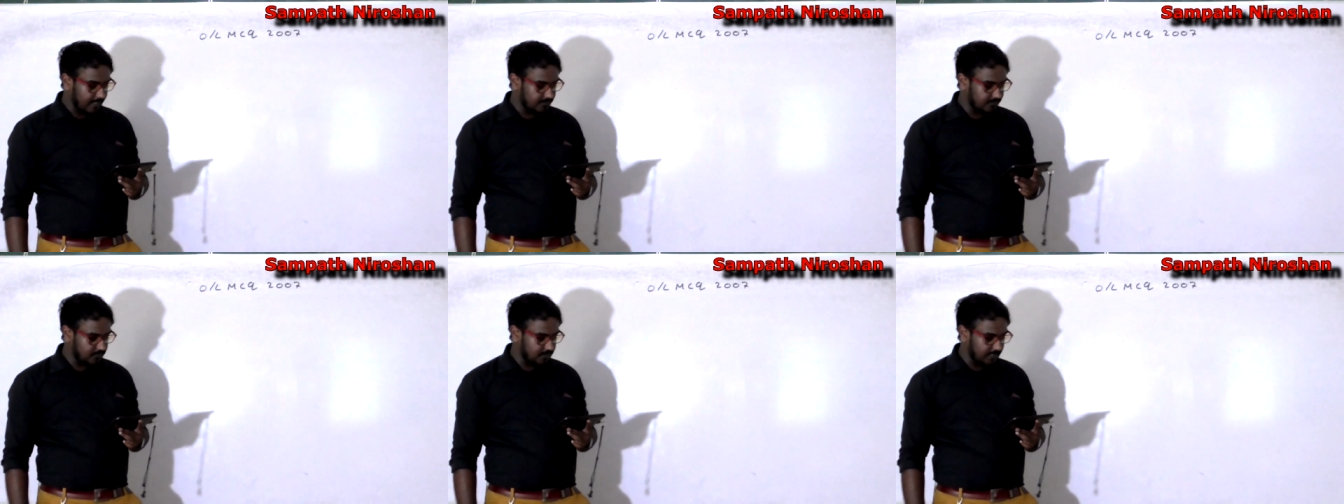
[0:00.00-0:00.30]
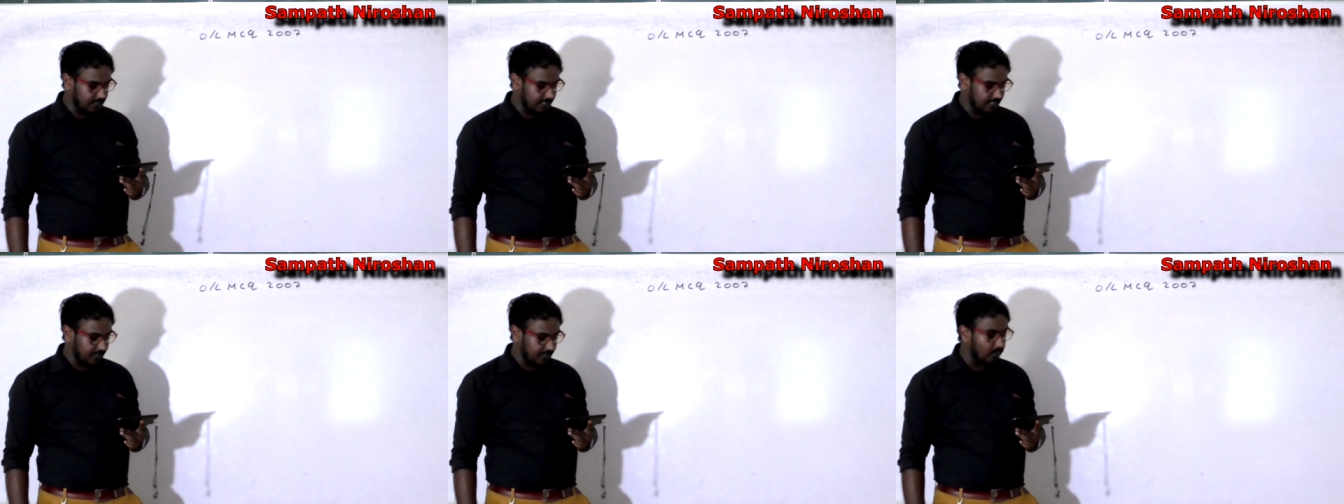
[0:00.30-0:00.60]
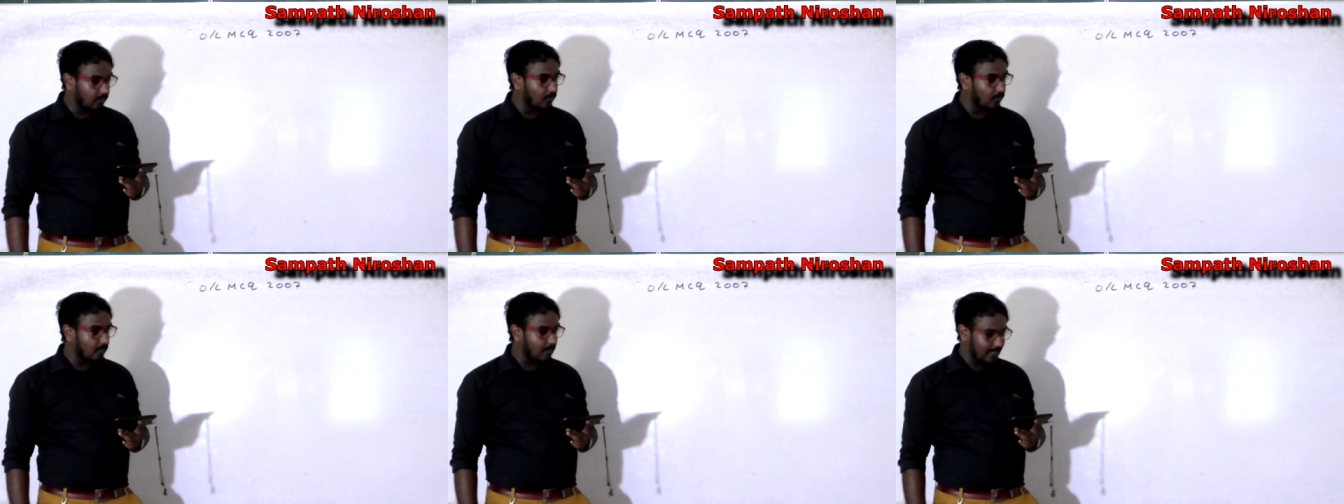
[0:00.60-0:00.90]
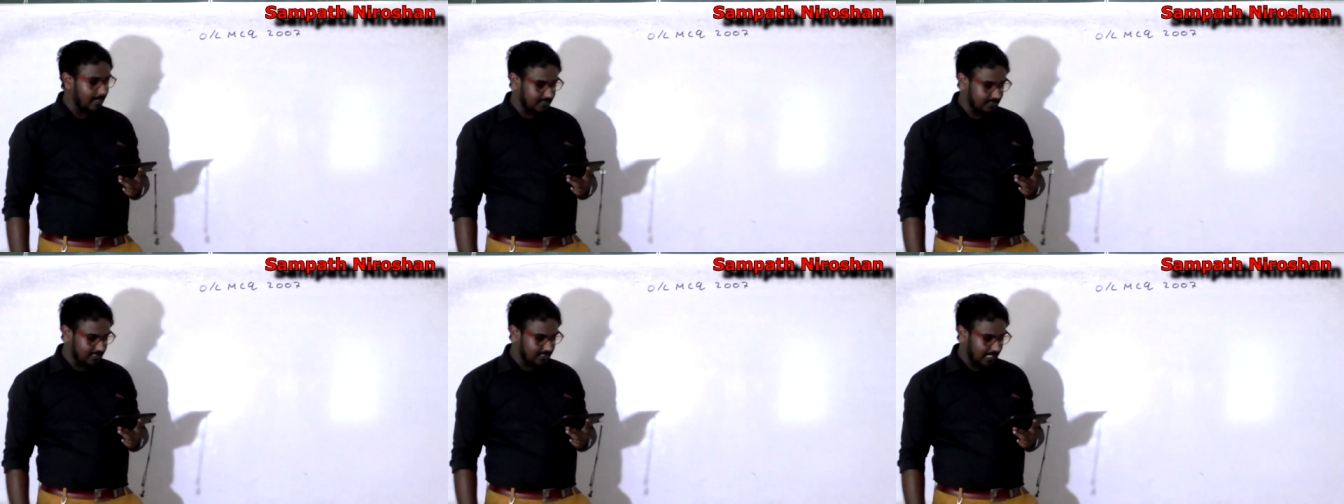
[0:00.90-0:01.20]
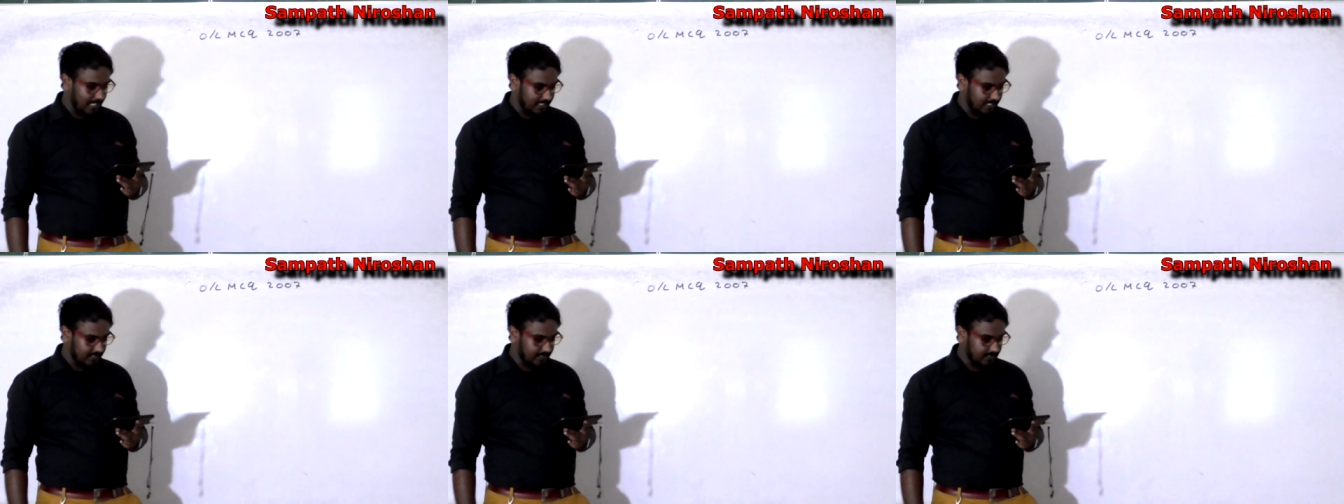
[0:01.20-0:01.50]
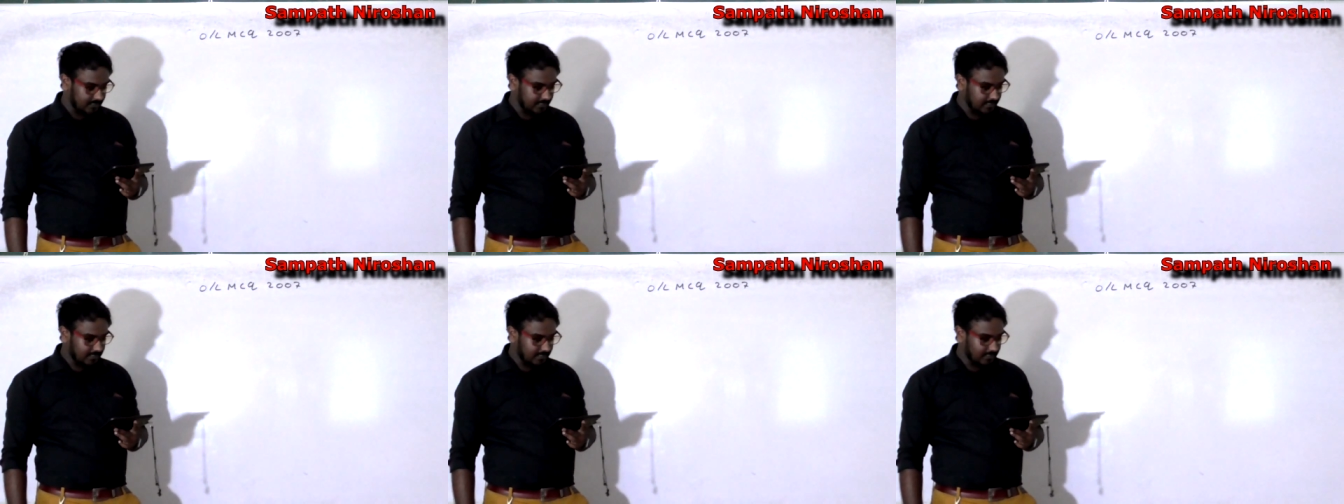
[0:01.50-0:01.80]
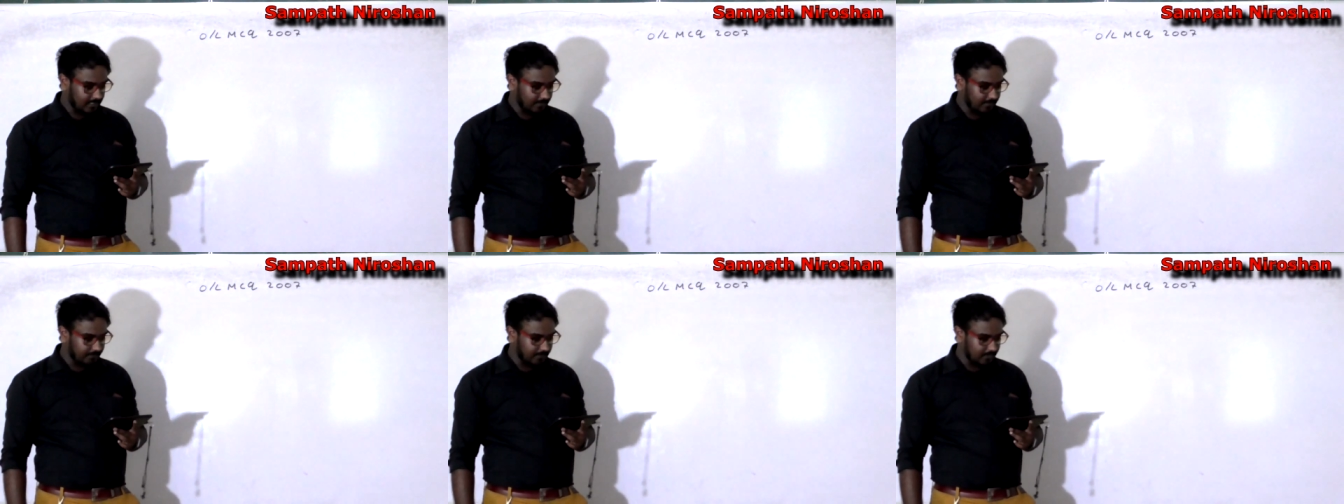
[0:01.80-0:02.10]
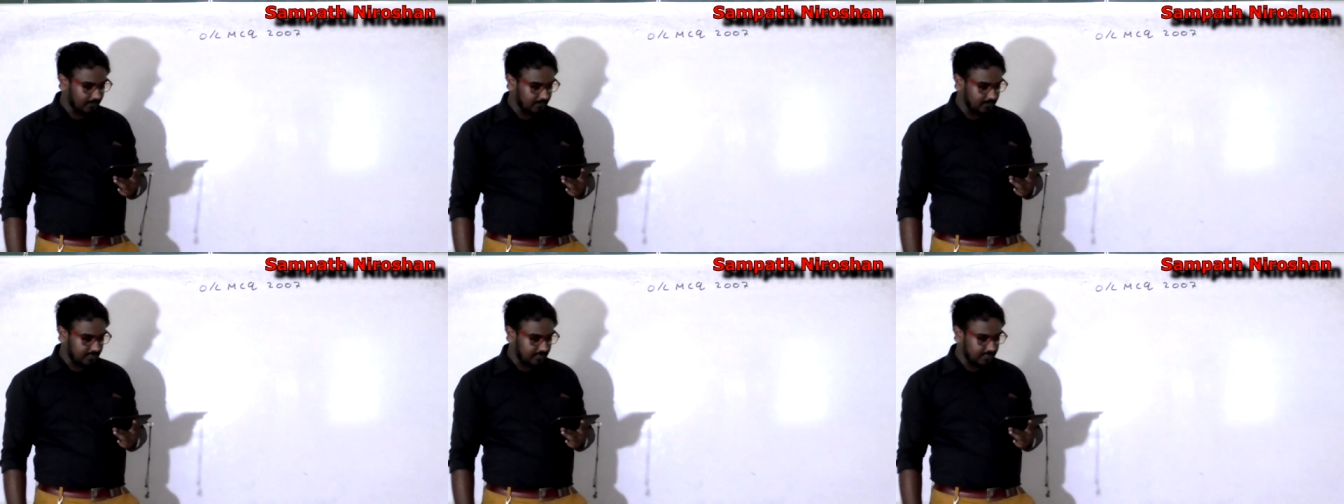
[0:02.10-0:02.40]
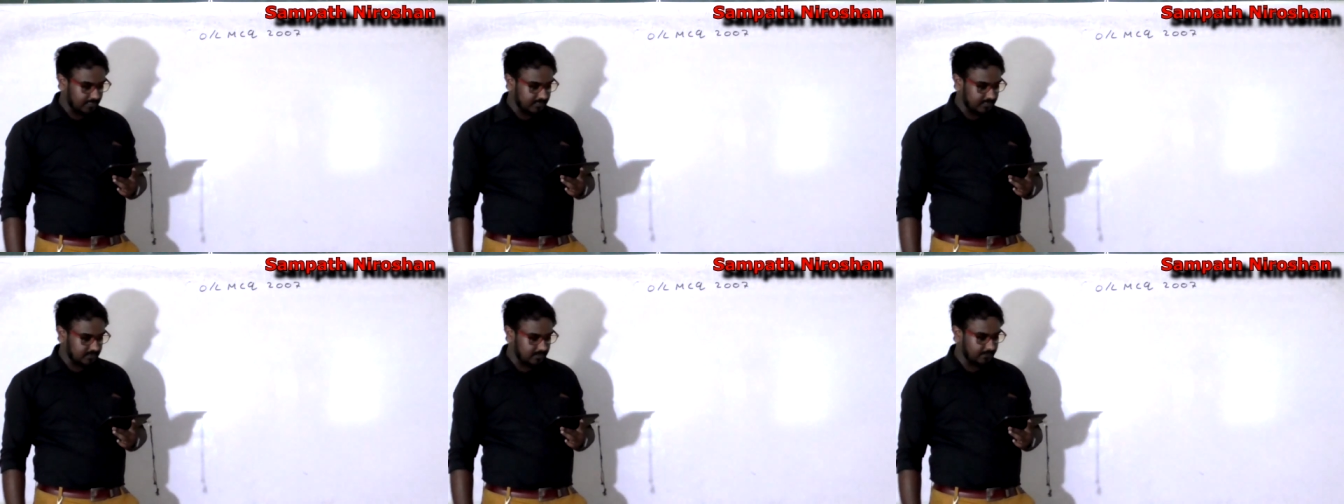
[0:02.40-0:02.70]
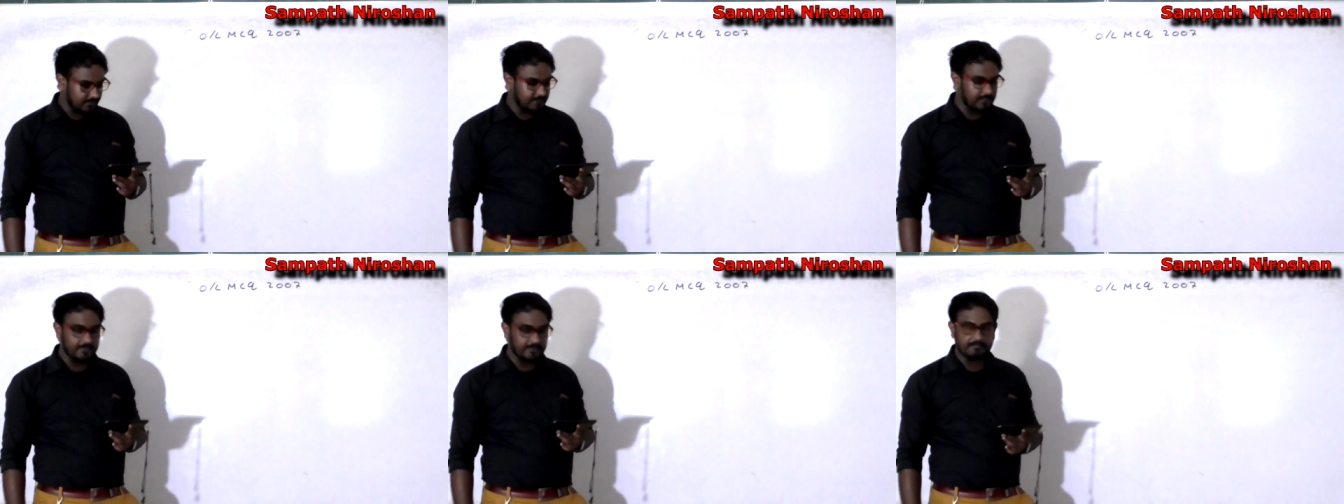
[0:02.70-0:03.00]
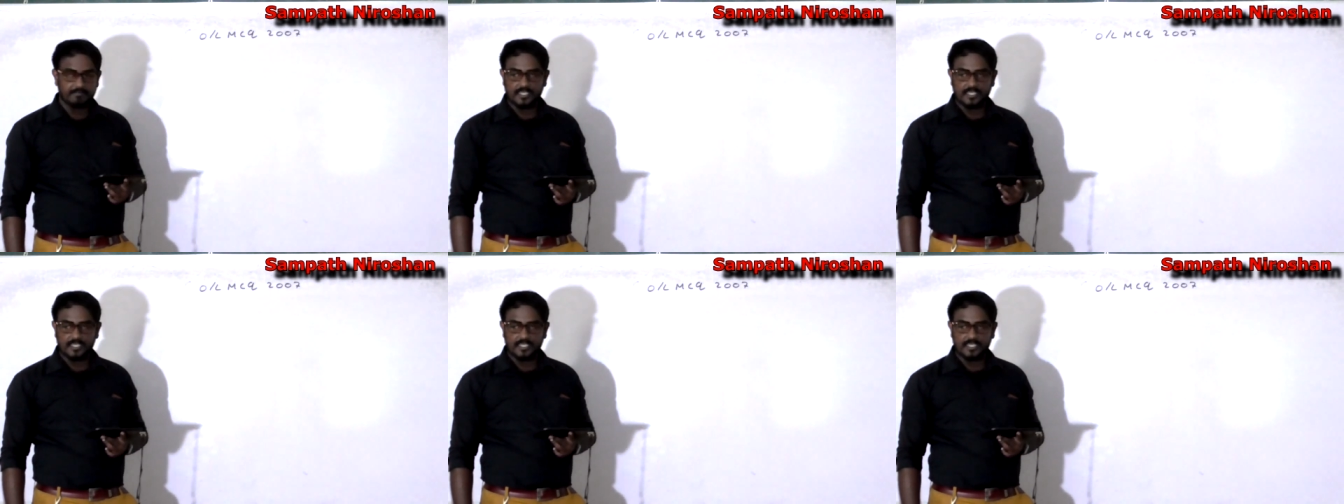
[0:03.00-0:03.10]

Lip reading: 1G or 1gen computers